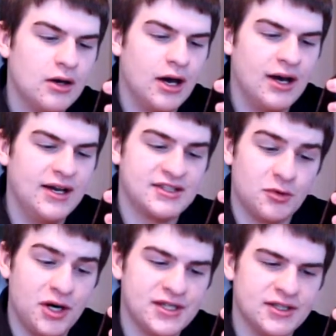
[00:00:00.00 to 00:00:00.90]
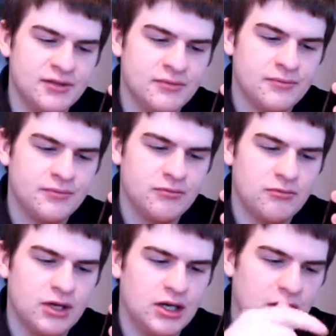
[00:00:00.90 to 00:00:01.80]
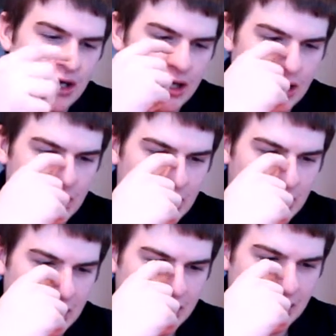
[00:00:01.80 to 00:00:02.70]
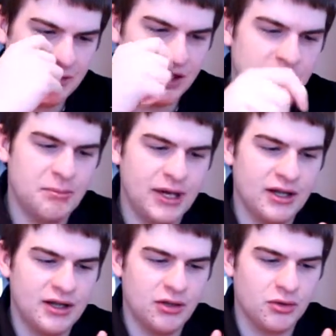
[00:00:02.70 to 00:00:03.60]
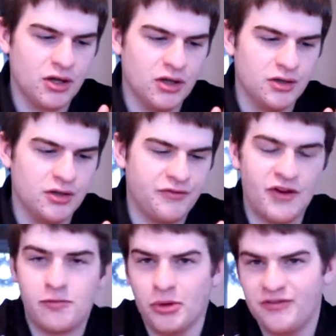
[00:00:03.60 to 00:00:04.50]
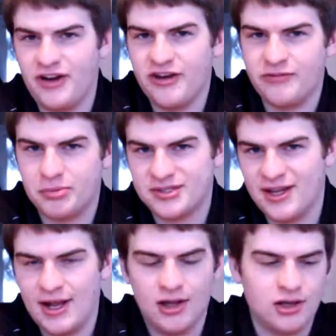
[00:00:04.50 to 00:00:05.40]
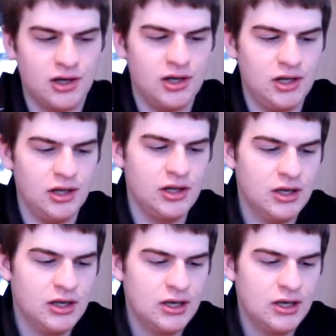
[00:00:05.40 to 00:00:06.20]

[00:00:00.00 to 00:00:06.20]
It's a Wisin, cloudy and pale yellow colored, 5.5% alcohol.